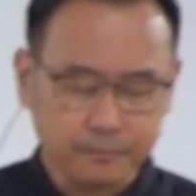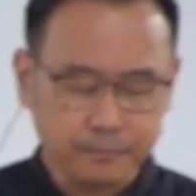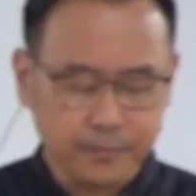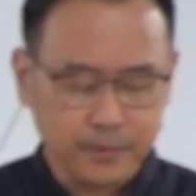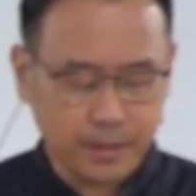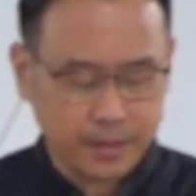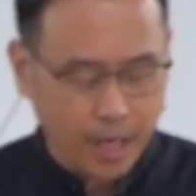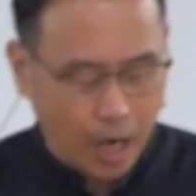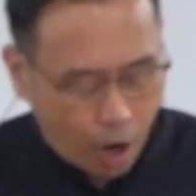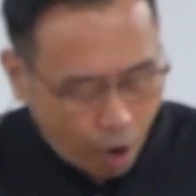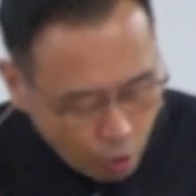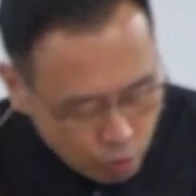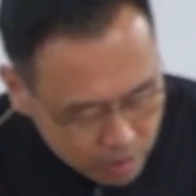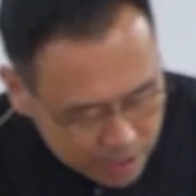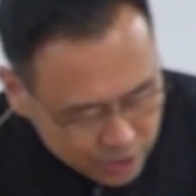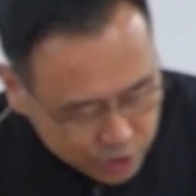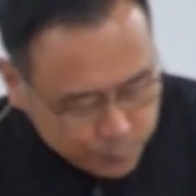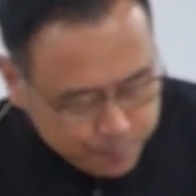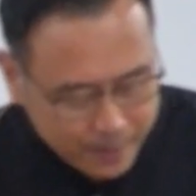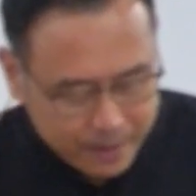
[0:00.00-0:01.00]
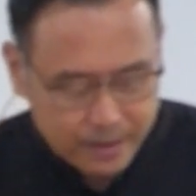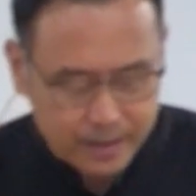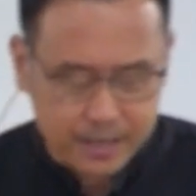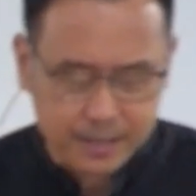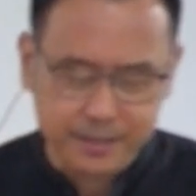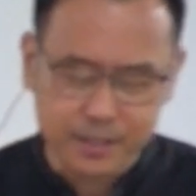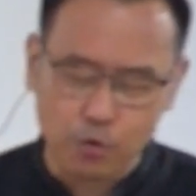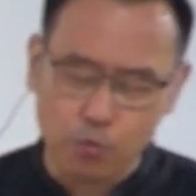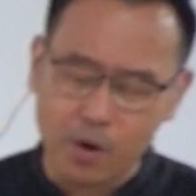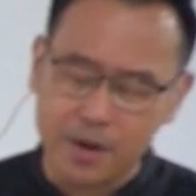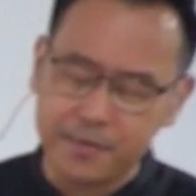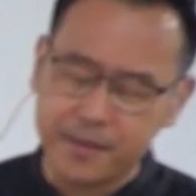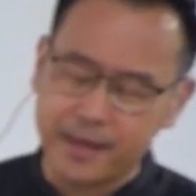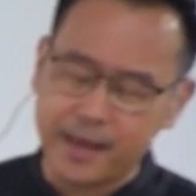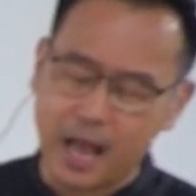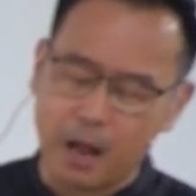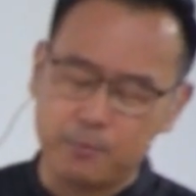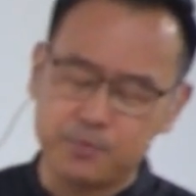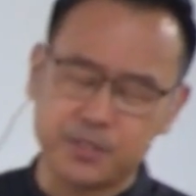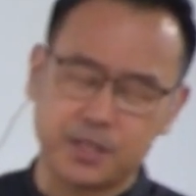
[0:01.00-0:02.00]
The Holy Spirit is the one that
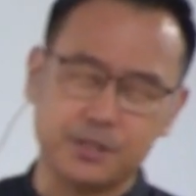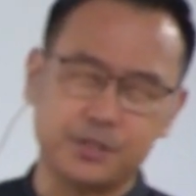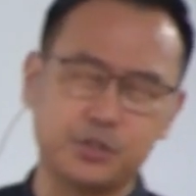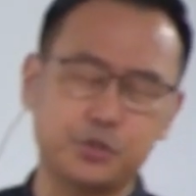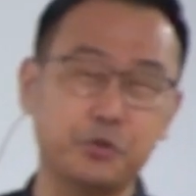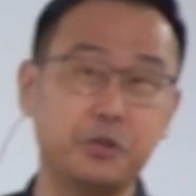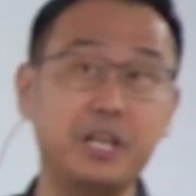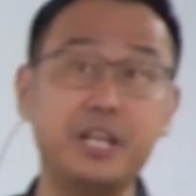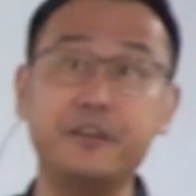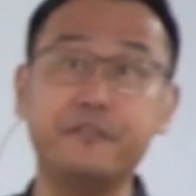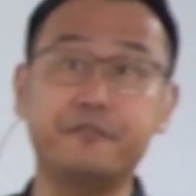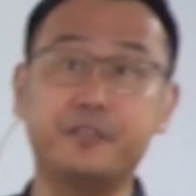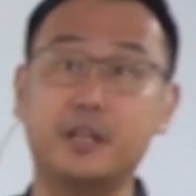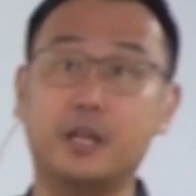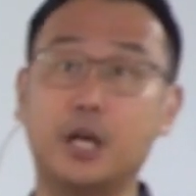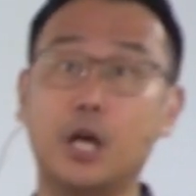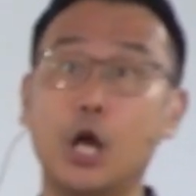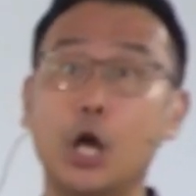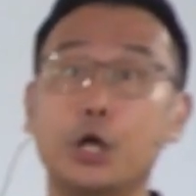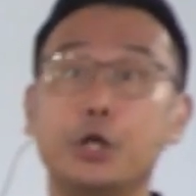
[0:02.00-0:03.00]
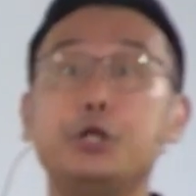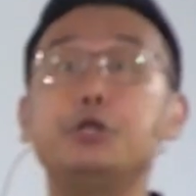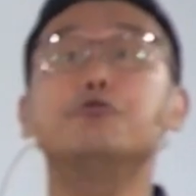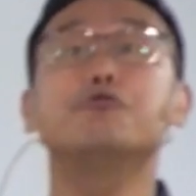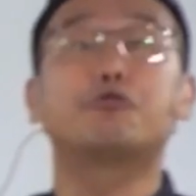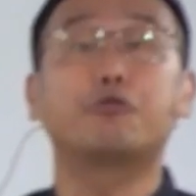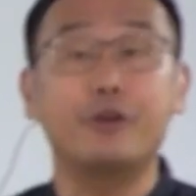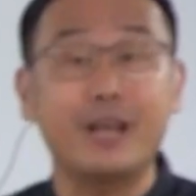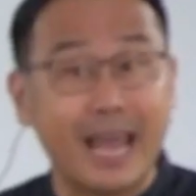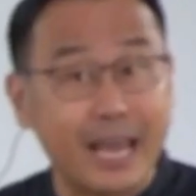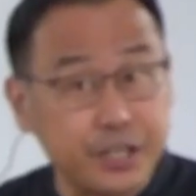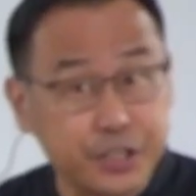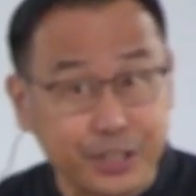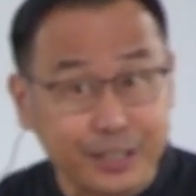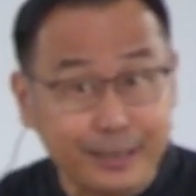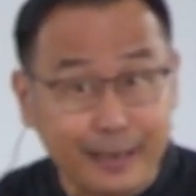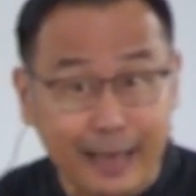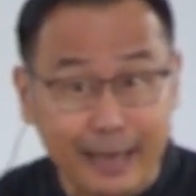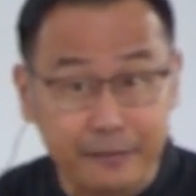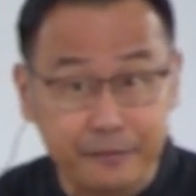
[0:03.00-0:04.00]
helps us to live the new creation
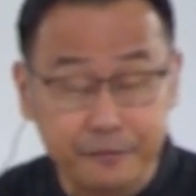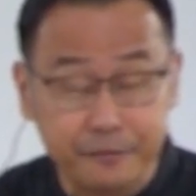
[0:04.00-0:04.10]
life.